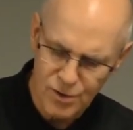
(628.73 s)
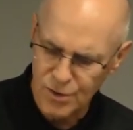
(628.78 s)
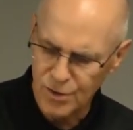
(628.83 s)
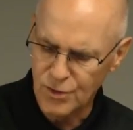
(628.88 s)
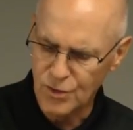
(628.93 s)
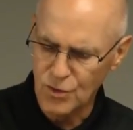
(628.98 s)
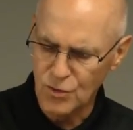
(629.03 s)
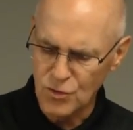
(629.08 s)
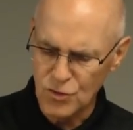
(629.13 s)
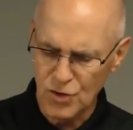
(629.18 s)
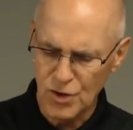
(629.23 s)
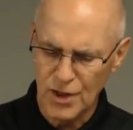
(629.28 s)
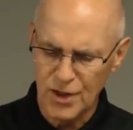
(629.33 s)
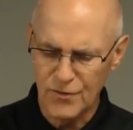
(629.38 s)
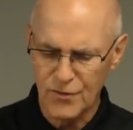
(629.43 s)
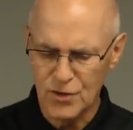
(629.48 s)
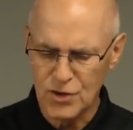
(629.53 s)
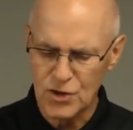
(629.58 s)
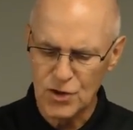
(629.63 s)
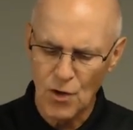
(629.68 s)
usually
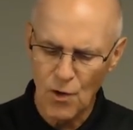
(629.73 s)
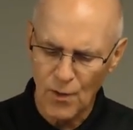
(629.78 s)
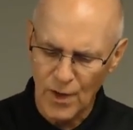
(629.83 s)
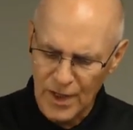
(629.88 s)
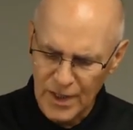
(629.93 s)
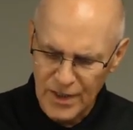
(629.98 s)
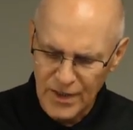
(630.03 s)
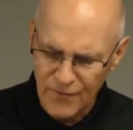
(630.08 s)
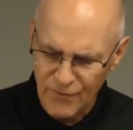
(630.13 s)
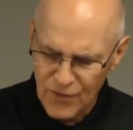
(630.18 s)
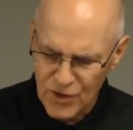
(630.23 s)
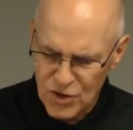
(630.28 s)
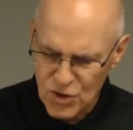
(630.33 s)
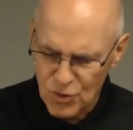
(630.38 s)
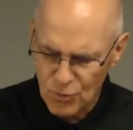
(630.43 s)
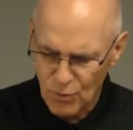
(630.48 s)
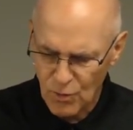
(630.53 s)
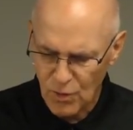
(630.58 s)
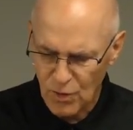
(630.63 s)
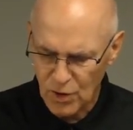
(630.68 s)
there's no
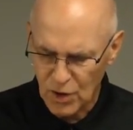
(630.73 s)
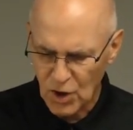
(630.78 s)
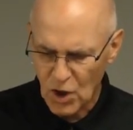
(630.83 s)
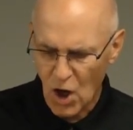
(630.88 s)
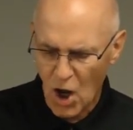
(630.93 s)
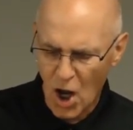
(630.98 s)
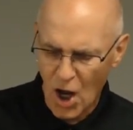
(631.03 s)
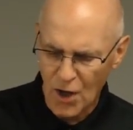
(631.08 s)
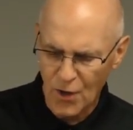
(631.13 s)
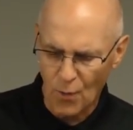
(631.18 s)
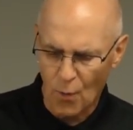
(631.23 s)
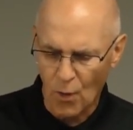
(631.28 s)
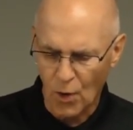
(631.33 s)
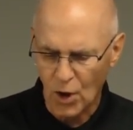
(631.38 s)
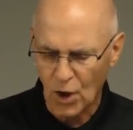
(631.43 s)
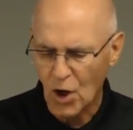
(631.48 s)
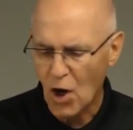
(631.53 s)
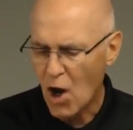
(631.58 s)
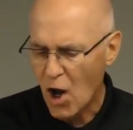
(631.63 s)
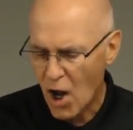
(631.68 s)
individual god or
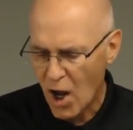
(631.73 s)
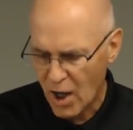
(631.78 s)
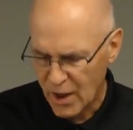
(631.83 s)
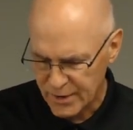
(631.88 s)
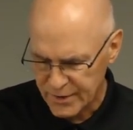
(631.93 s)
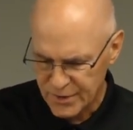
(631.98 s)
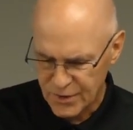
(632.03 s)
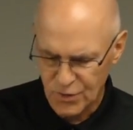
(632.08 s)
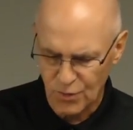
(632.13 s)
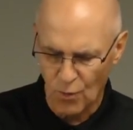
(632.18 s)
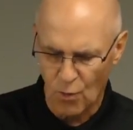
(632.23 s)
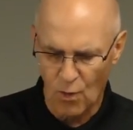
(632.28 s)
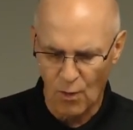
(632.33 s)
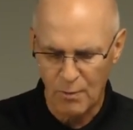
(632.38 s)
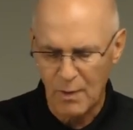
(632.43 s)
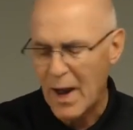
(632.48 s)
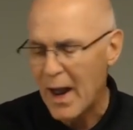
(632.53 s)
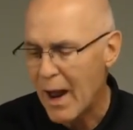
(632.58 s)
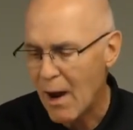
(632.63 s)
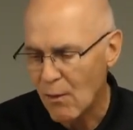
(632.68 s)
gods or
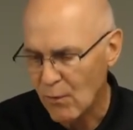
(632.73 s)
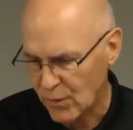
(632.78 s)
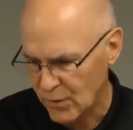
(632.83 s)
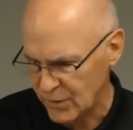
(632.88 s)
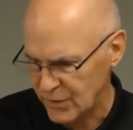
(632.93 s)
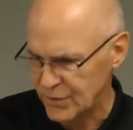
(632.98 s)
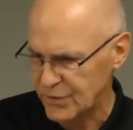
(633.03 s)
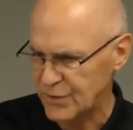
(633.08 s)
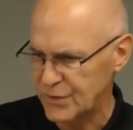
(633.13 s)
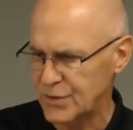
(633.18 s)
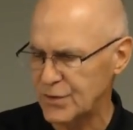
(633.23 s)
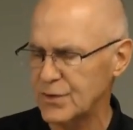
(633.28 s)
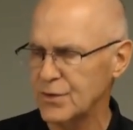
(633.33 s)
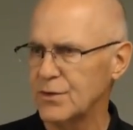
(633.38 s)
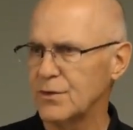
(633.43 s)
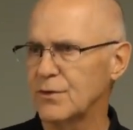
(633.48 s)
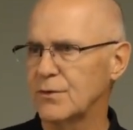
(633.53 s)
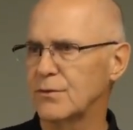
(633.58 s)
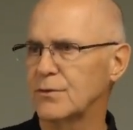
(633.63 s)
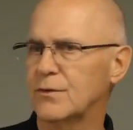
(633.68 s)
powers.
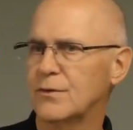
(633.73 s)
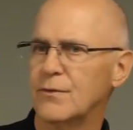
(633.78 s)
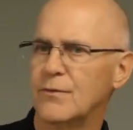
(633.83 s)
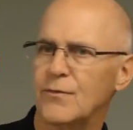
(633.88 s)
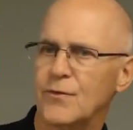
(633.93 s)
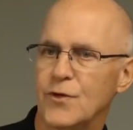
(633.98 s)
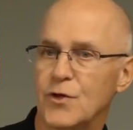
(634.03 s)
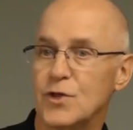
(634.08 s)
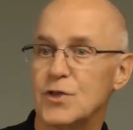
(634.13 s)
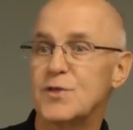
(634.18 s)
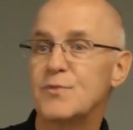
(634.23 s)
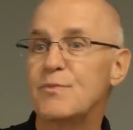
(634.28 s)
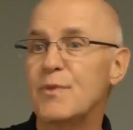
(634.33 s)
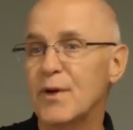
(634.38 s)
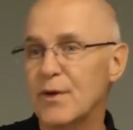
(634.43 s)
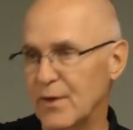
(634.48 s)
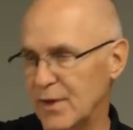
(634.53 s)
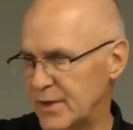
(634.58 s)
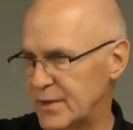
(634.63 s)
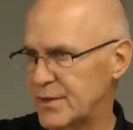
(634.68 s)
They're
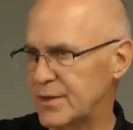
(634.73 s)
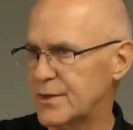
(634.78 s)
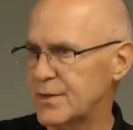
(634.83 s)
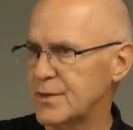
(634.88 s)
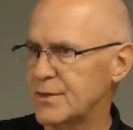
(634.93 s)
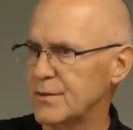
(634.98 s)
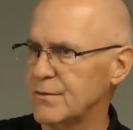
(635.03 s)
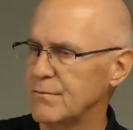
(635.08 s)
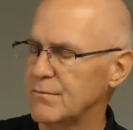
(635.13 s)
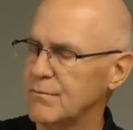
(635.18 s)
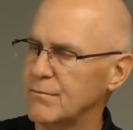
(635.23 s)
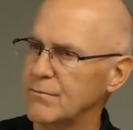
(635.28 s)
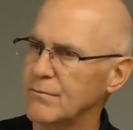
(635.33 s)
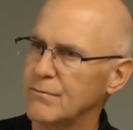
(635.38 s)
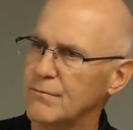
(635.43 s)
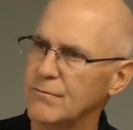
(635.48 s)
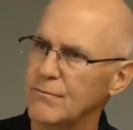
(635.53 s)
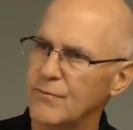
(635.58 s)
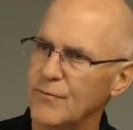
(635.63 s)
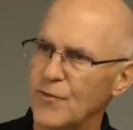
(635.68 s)
spirits,
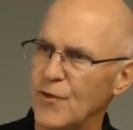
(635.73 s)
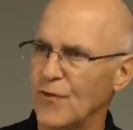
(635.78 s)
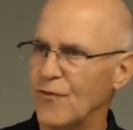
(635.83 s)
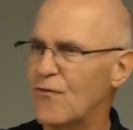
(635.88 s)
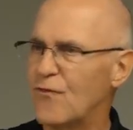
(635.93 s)
they're